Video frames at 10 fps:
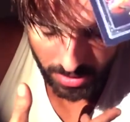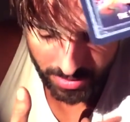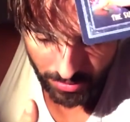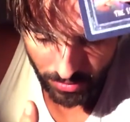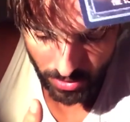
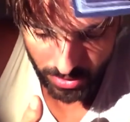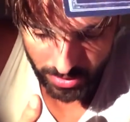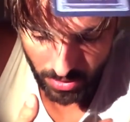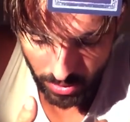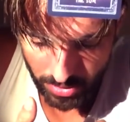different.
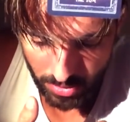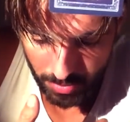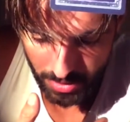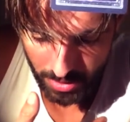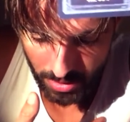It's going to
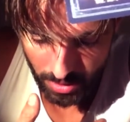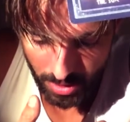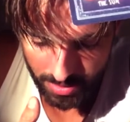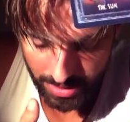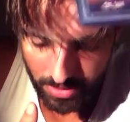be,
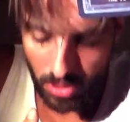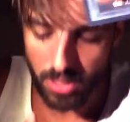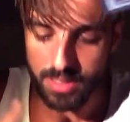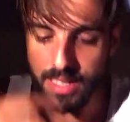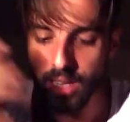things are
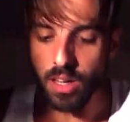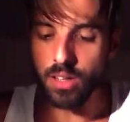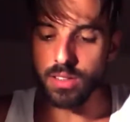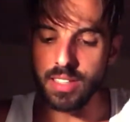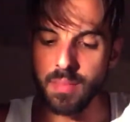gonna take
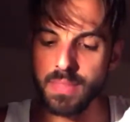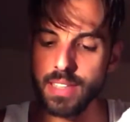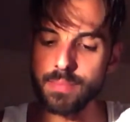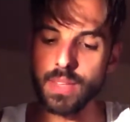on them.